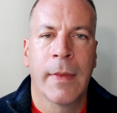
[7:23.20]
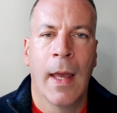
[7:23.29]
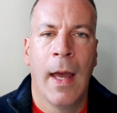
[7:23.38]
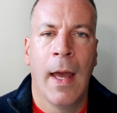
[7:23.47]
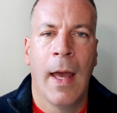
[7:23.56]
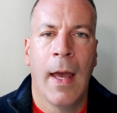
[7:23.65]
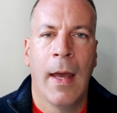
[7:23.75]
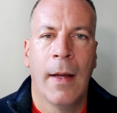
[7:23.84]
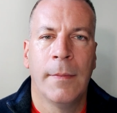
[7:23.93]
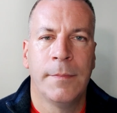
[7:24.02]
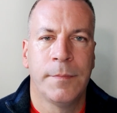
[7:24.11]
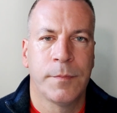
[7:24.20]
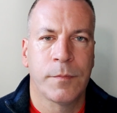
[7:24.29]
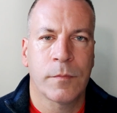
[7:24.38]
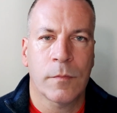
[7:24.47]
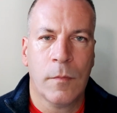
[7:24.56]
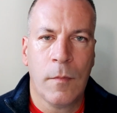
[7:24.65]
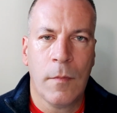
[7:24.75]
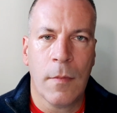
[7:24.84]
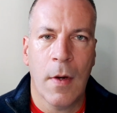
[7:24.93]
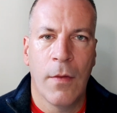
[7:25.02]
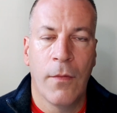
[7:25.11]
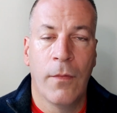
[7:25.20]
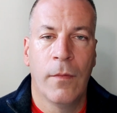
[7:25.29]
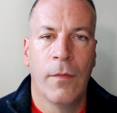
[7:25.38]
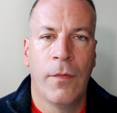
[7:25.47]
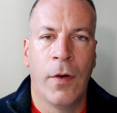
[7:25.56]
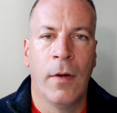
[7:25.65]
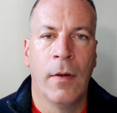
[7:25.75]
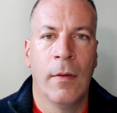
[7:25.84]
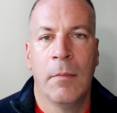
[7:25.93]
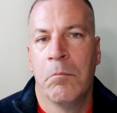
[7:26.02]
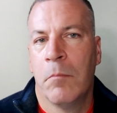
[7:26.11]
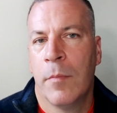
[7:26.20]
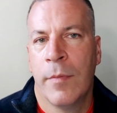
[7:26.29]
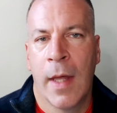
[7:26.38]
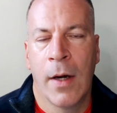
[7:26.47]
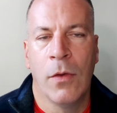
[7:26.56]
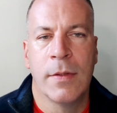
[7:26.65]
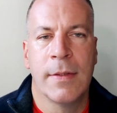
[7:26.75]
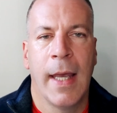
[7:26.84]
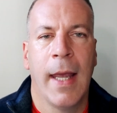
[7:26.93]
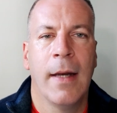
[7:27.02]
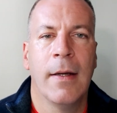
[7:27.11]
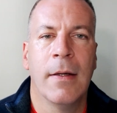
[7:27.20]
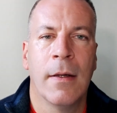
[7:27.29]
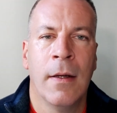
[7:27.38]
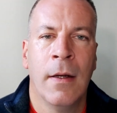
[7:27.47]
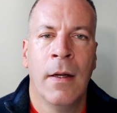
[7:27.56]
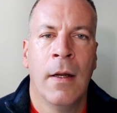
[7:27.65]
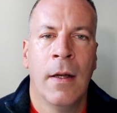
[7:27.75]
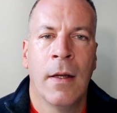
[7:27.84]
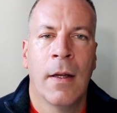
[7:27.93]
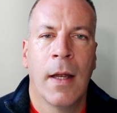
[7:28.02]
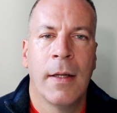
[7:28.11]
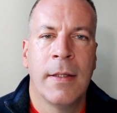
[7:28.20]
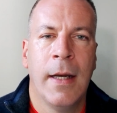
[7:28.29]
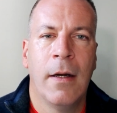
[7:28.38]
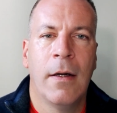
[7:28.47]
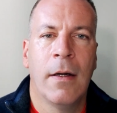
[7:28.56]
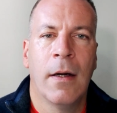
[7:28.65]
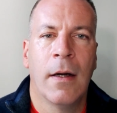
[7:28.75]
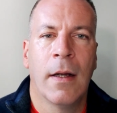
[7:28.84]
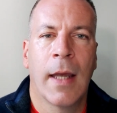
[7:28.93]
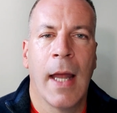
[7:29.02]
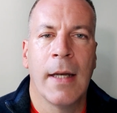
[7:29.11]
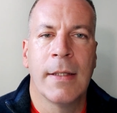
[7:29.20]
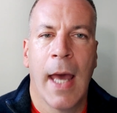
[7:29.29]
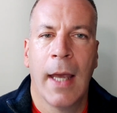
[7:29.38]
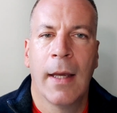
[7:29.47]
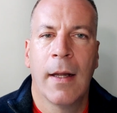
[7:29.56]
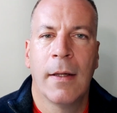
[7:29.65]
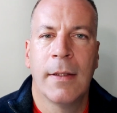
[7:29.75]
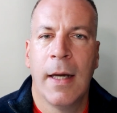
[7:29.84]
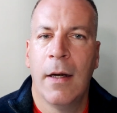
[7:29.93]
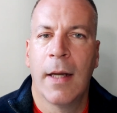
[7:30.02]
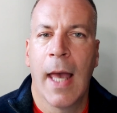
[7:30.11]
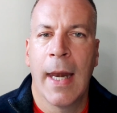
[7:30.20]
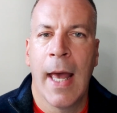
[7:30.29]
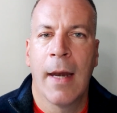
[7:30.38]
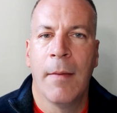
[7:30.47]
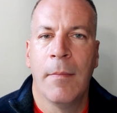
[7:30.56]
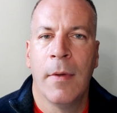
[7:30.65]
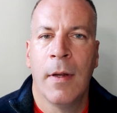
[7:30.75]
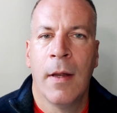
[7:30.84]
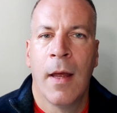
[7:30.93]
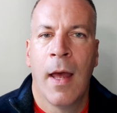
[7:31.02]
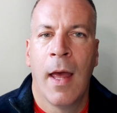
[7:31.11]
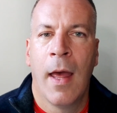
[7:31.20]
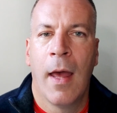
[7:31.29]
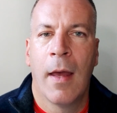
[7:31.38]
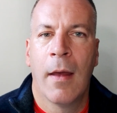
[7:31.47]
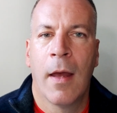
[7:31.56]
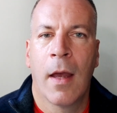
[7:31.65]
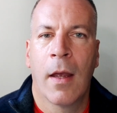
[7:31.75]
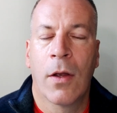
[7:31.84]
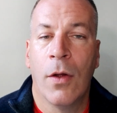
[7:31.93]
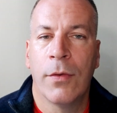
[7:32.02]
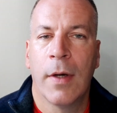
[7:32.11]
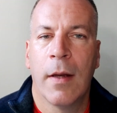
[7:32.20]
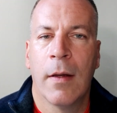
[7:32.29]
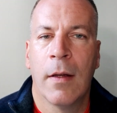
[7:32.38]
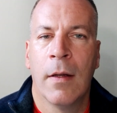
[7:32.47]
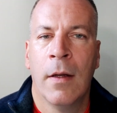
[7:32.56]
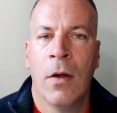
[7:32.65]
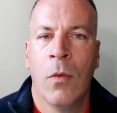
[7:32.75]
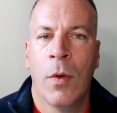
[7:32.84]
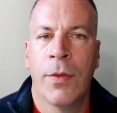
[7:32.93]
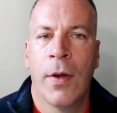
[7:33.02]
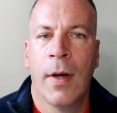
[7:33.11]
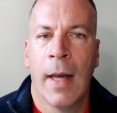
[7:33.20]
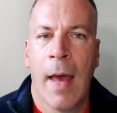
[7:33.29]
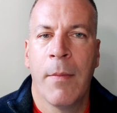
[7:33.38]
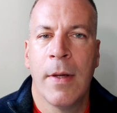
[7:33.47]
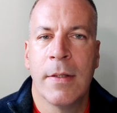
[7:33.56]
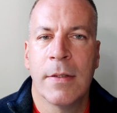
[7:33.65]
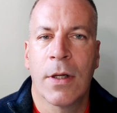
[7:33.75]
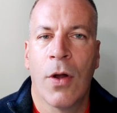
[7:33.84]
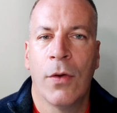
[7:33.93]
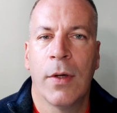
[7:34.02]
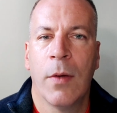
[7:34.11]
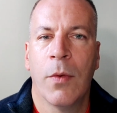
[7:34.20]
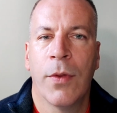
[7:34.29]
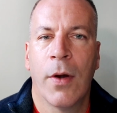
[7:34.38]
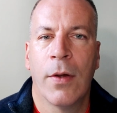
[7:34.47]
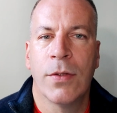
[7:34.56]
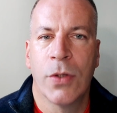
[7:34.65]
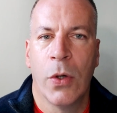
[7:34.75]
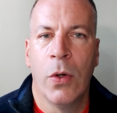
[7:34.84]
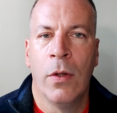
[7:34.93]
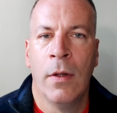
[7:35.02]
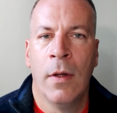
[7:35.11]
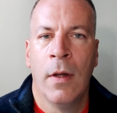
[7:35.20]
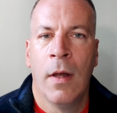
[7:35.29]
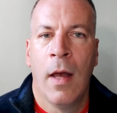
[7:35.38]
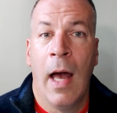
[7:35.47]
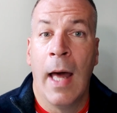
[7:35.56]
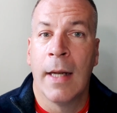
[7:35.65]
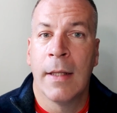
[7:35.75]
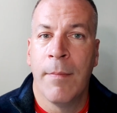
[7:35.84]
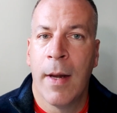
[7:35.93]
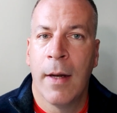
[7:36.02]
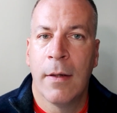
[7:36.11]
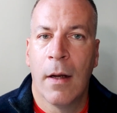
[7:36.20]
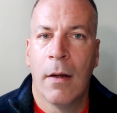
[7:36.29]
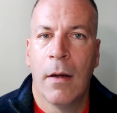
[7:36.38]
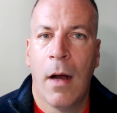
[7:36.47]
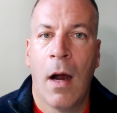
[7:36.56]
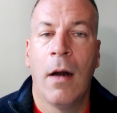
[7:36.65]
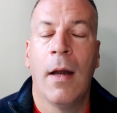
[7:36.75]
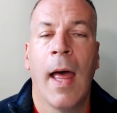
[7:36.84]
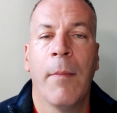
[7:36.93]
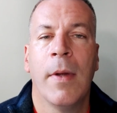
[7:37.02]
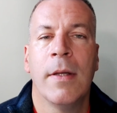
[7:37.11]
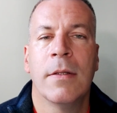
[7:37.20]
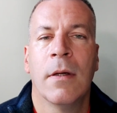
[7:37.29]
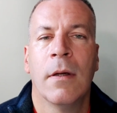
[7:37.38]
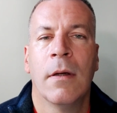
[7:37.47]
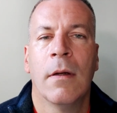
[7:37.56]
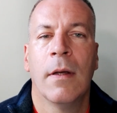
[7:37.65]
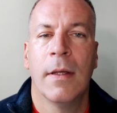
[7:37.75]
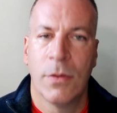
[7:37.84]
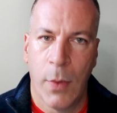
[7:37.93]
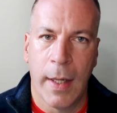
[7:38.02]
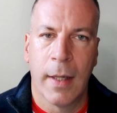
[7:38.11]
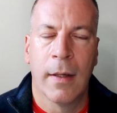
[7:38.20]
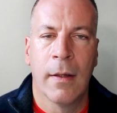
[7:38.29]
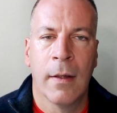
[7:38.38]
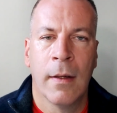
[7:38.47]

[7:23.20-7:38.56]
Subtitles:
For that old saying, tir gan tanga, tir gan anam, a country without a language is a country without a soul. And at the minute, our language is weak.